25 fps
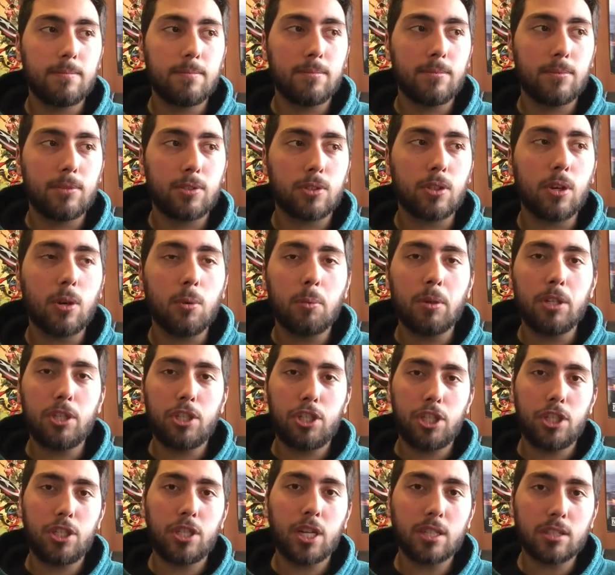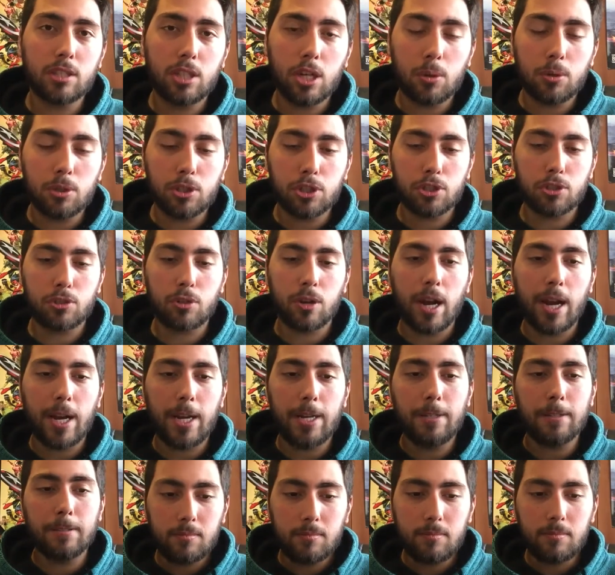So when she does go
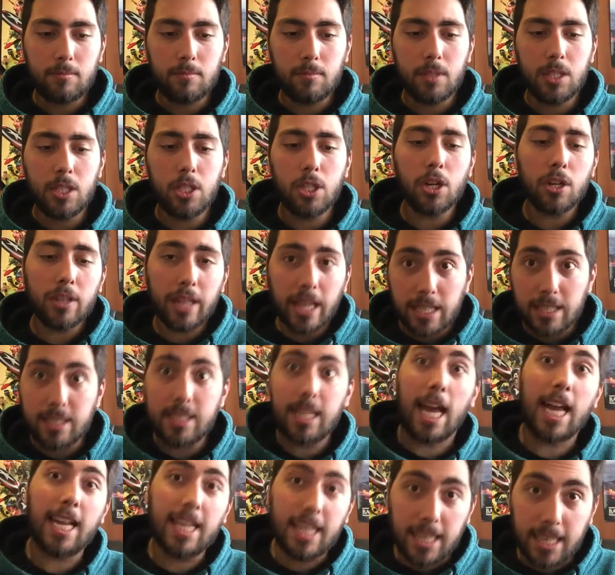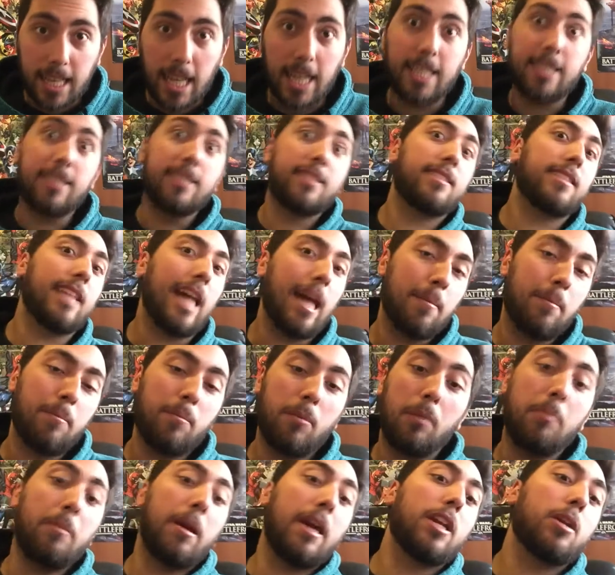astray, they stab,
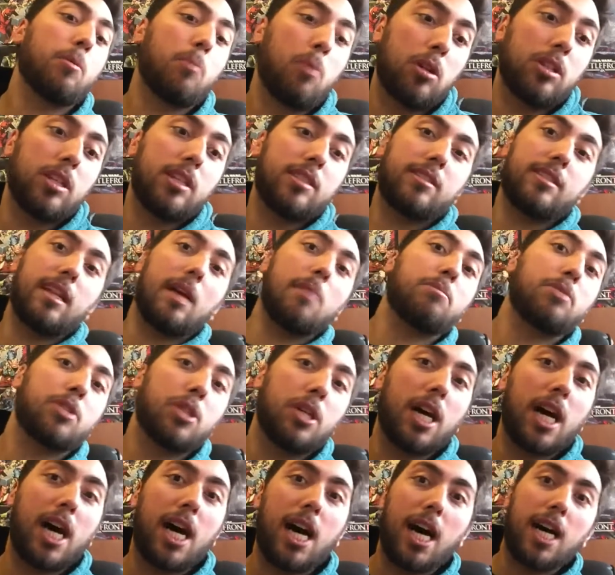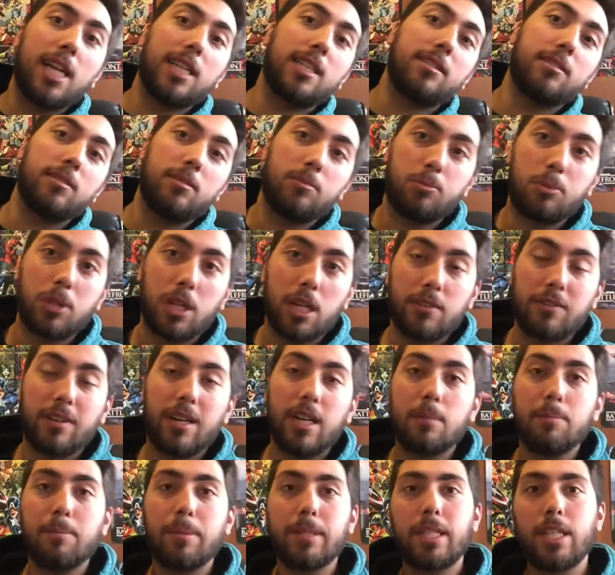Amanda Waller stabs her heart and
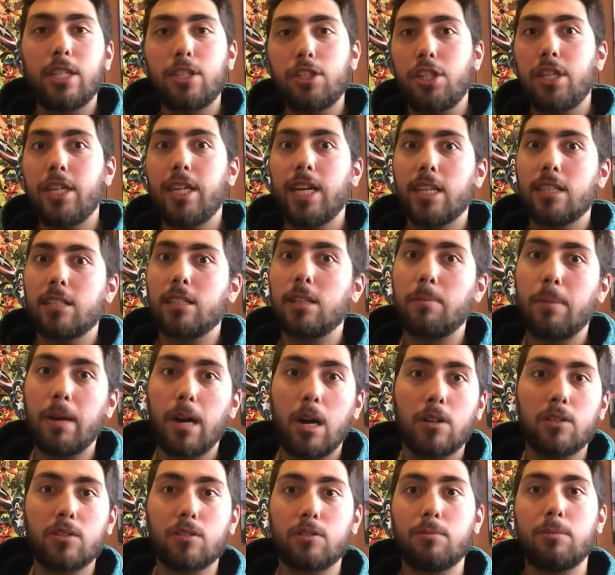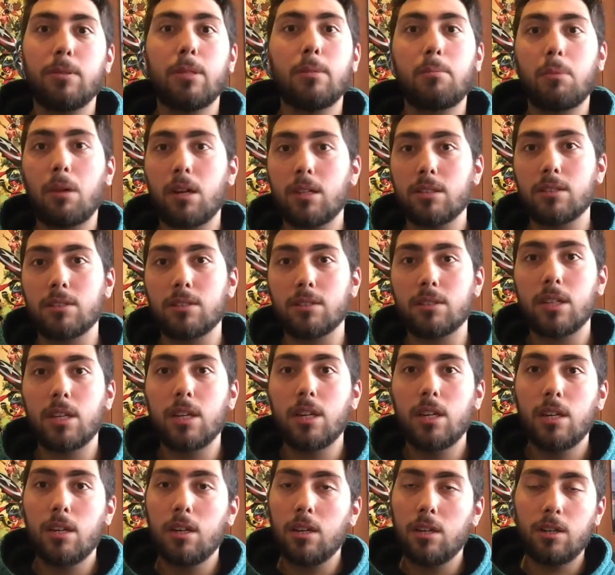whatever, but then she gets the powers from her
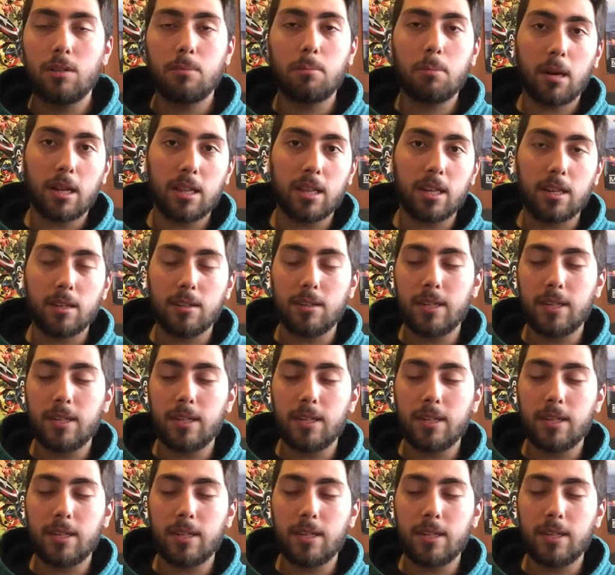brother.